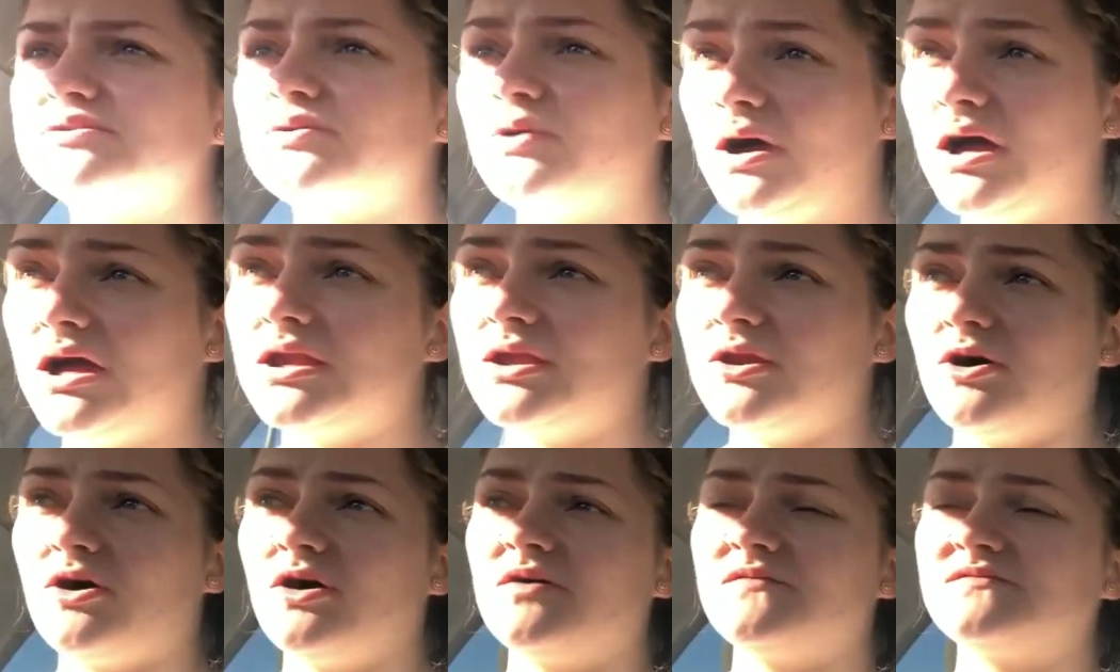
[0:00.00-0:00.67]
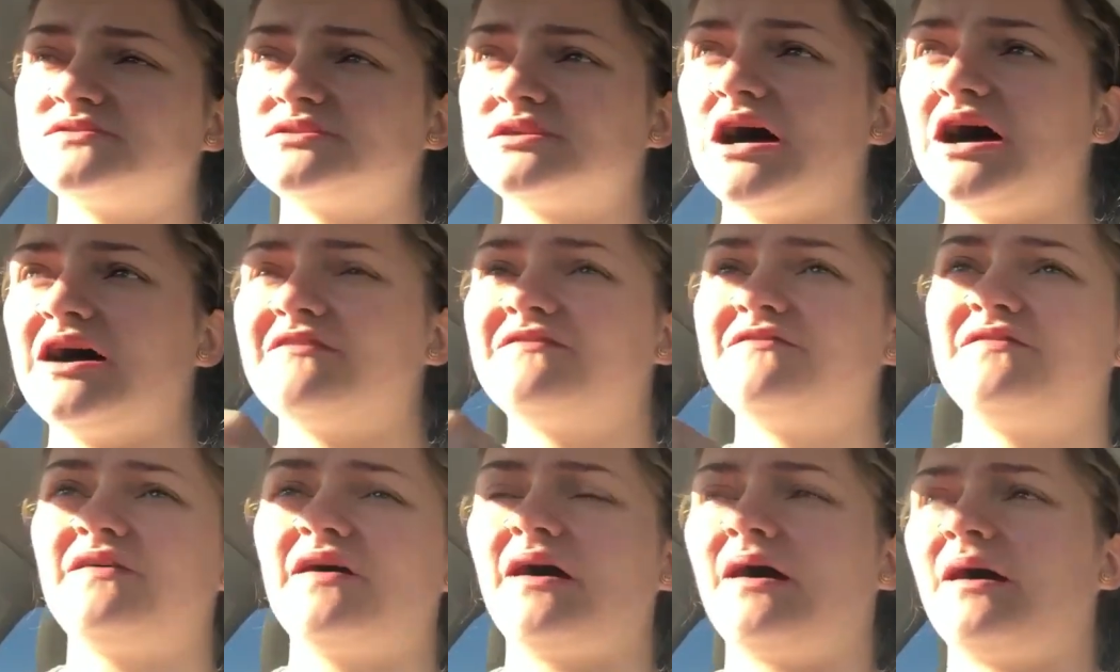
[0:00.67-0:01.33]
quite a lot of stuff.
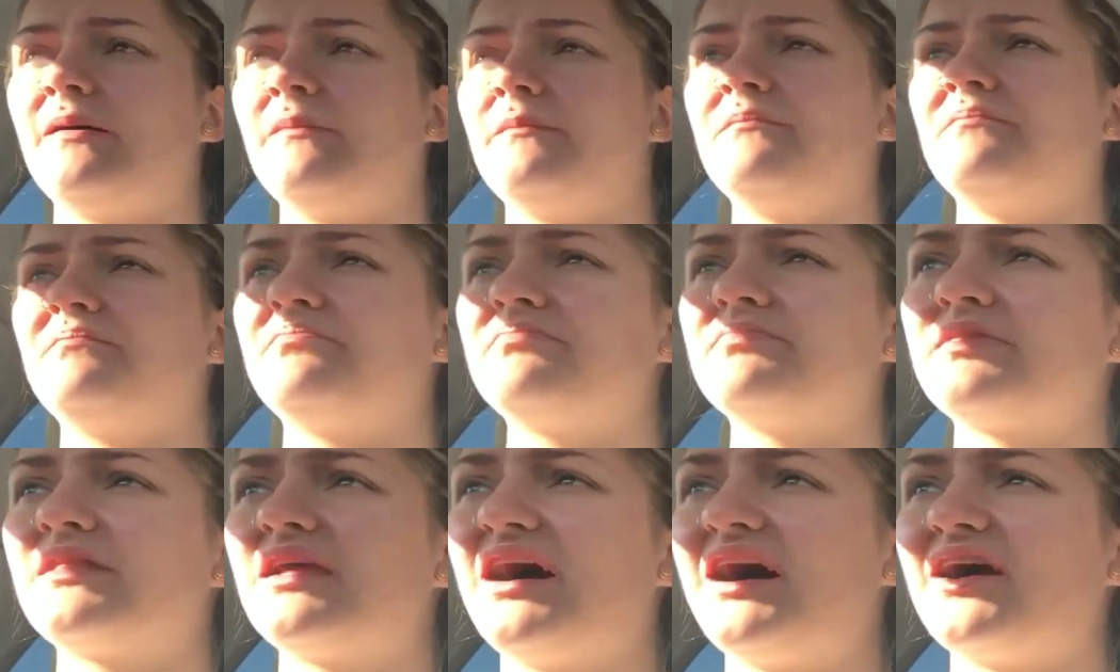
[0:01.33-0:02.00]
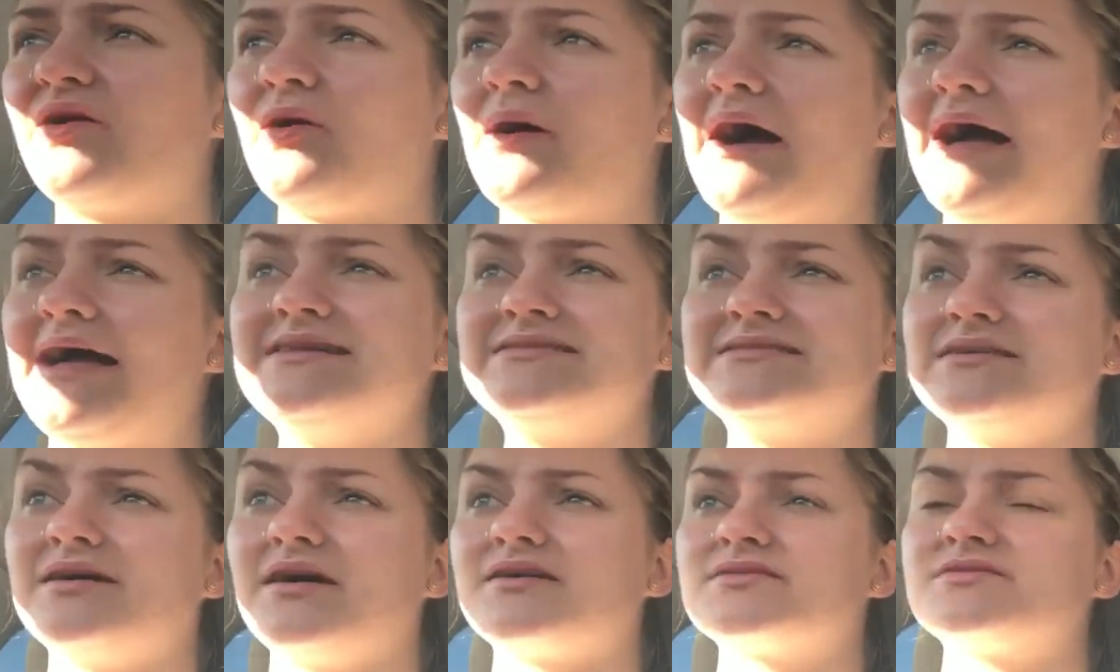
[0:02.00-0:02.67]
I got
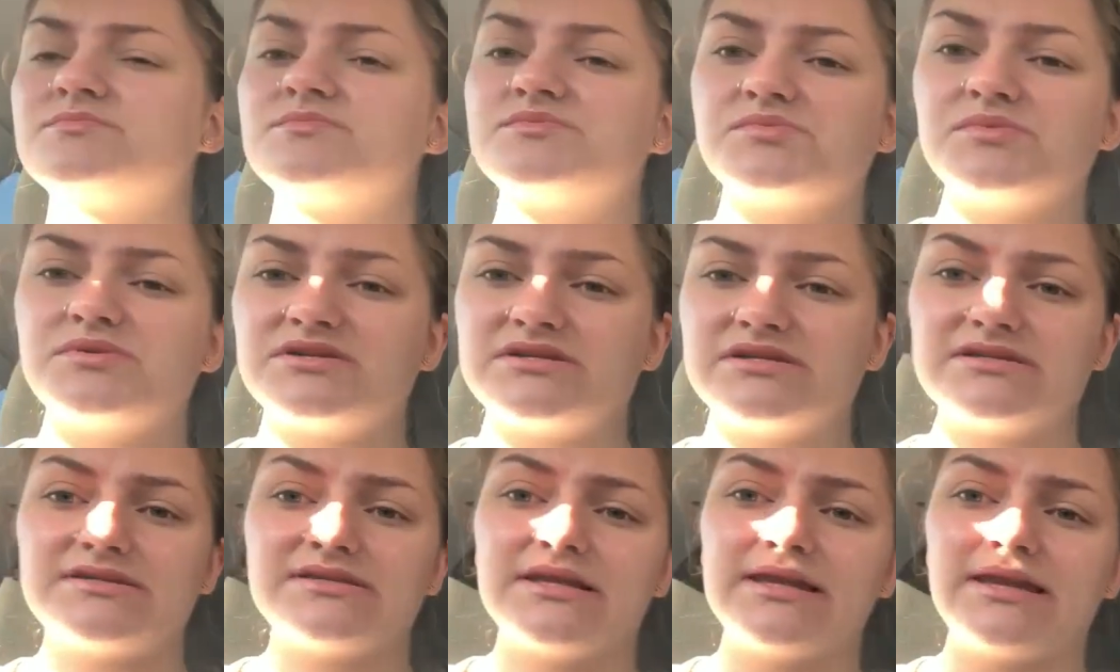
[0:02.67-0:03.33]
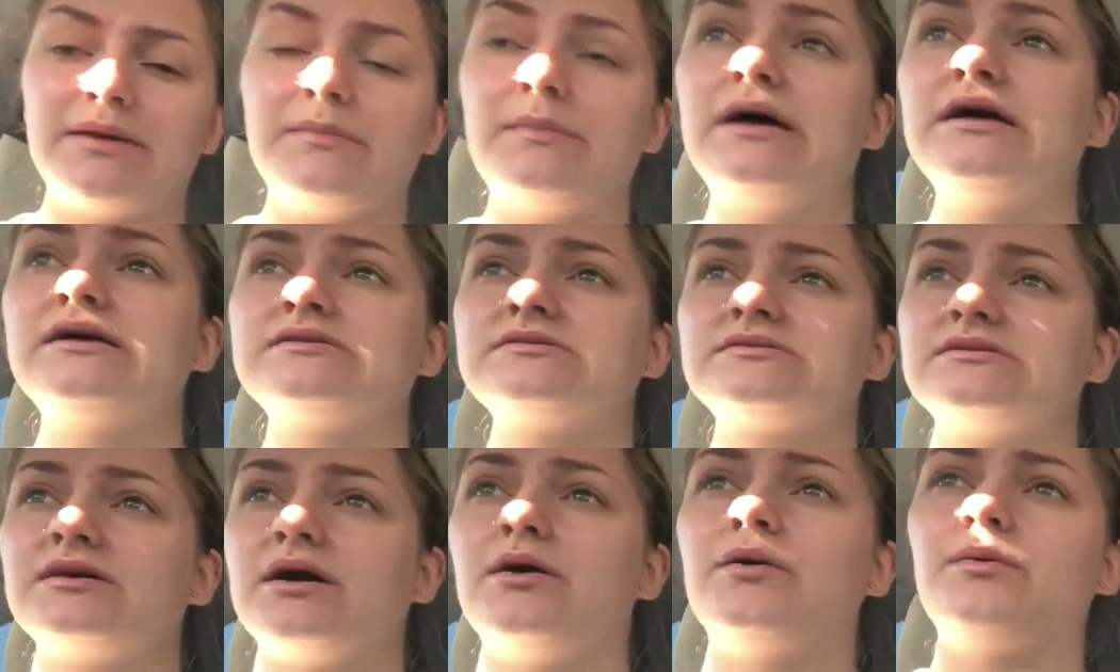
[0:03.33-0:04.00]
80 items, which is the limit,
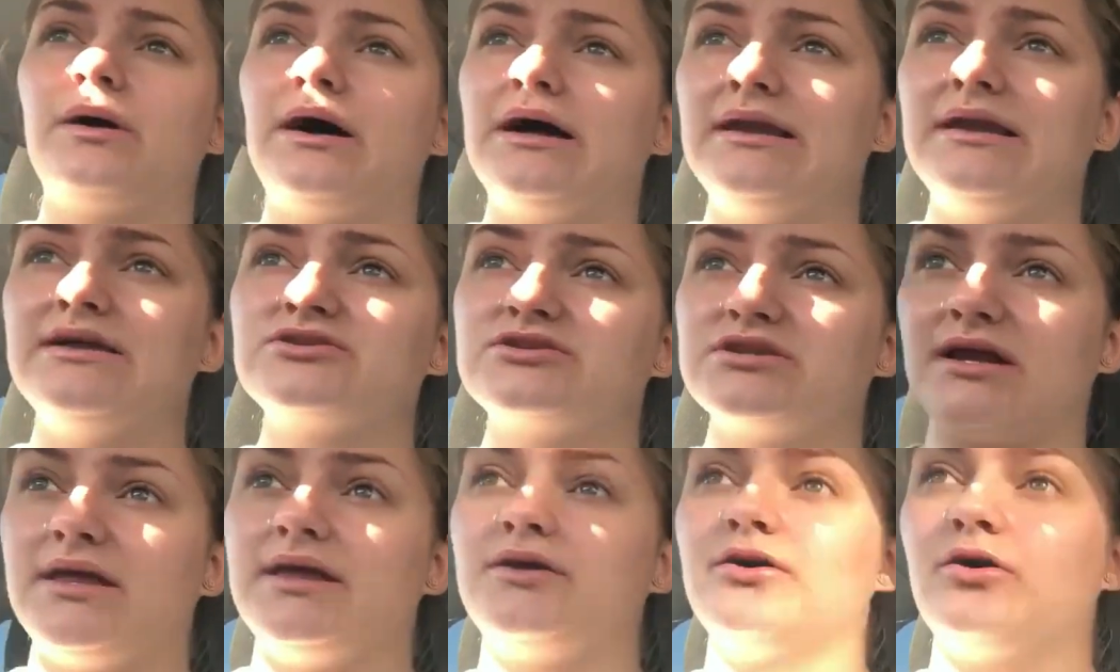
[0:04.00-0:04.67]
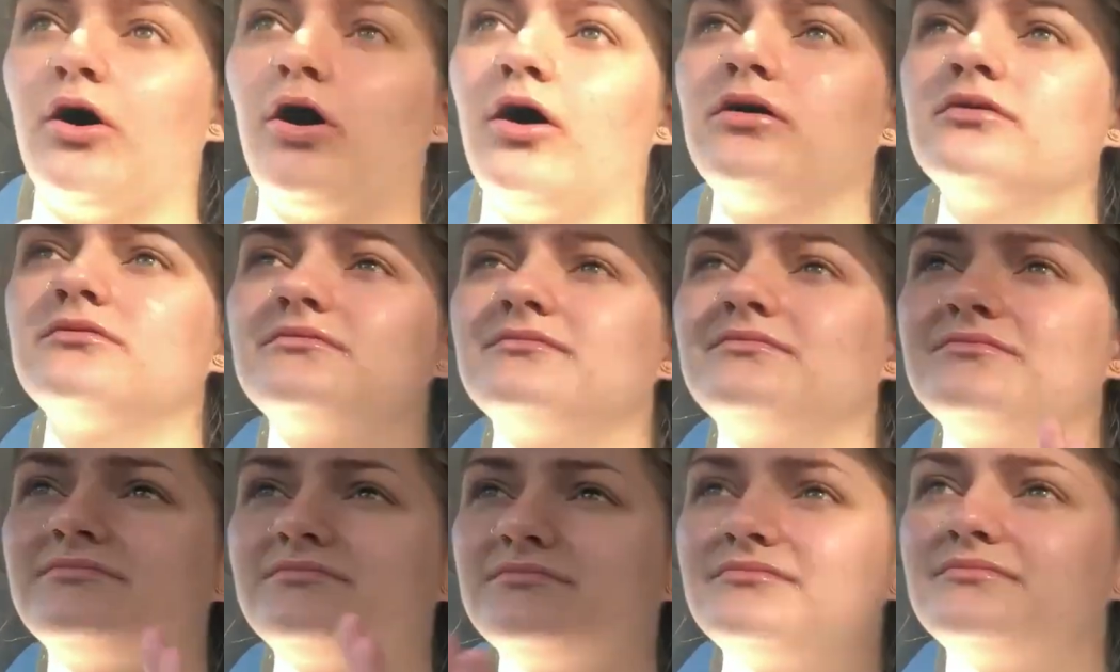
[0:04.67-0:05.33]
so I literally got
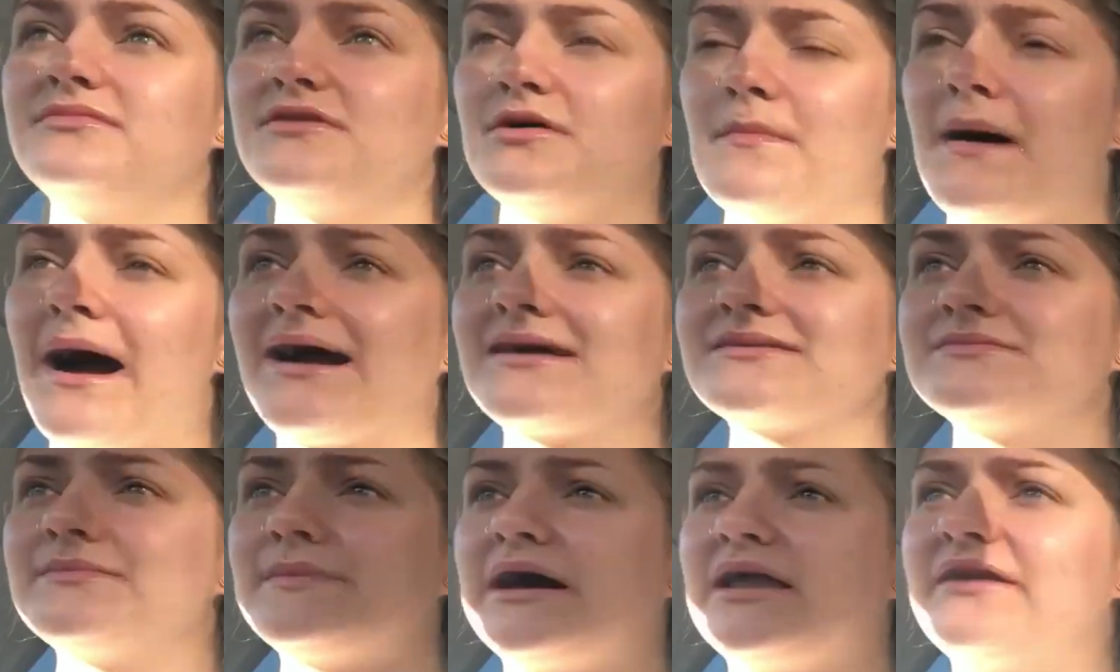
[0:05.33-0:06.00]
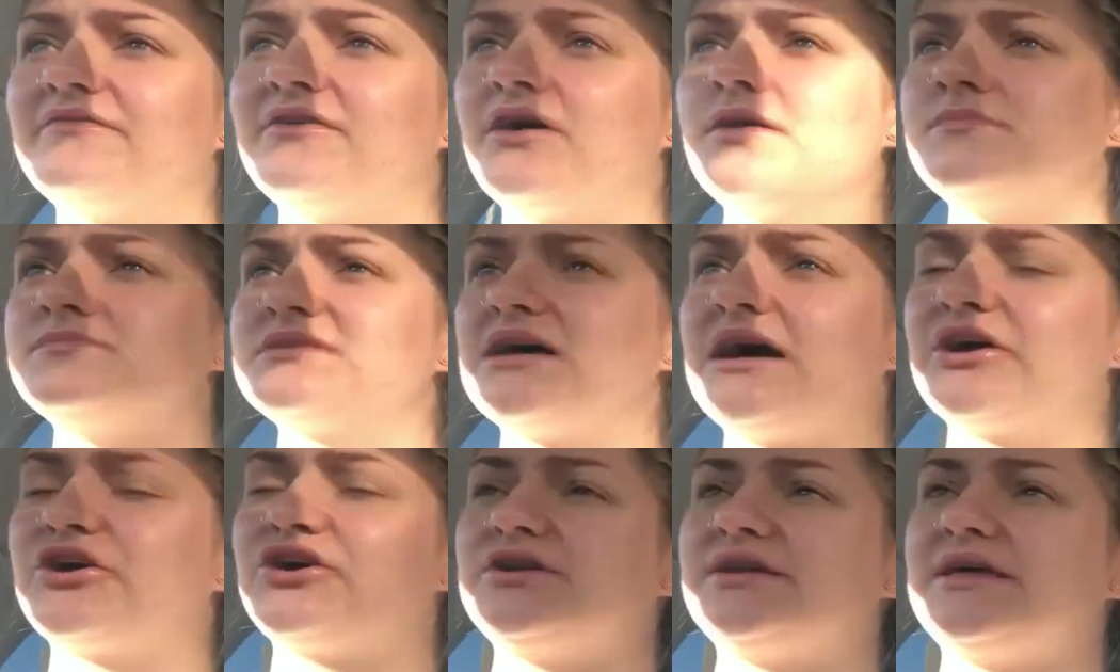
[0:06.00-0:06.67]
the max amount of items
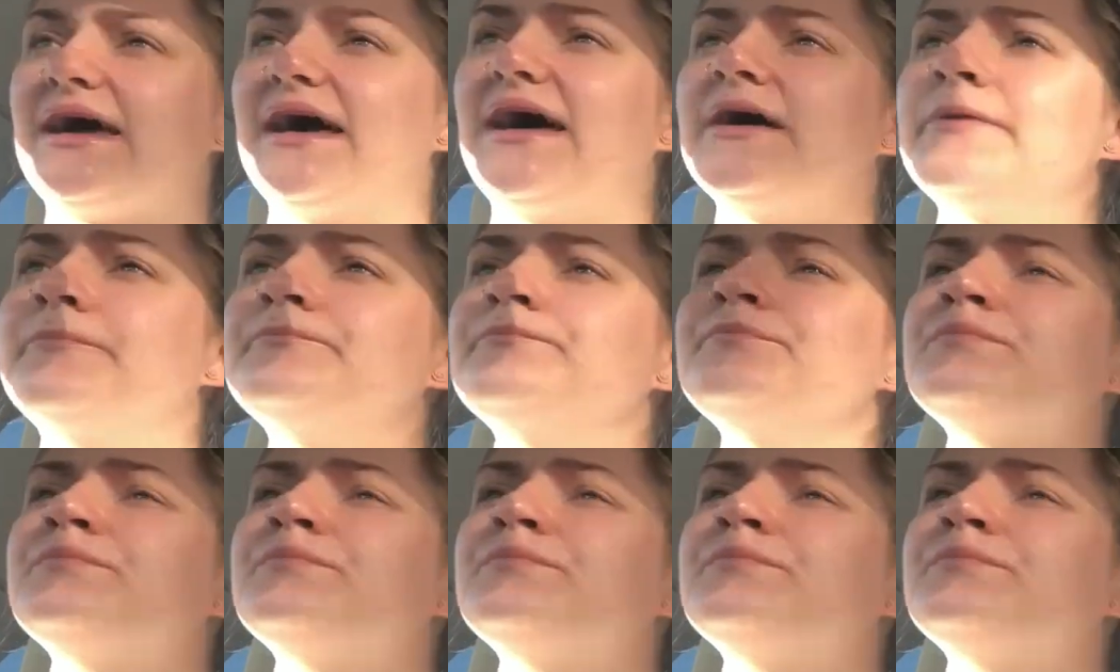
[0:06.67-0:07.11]
I could get.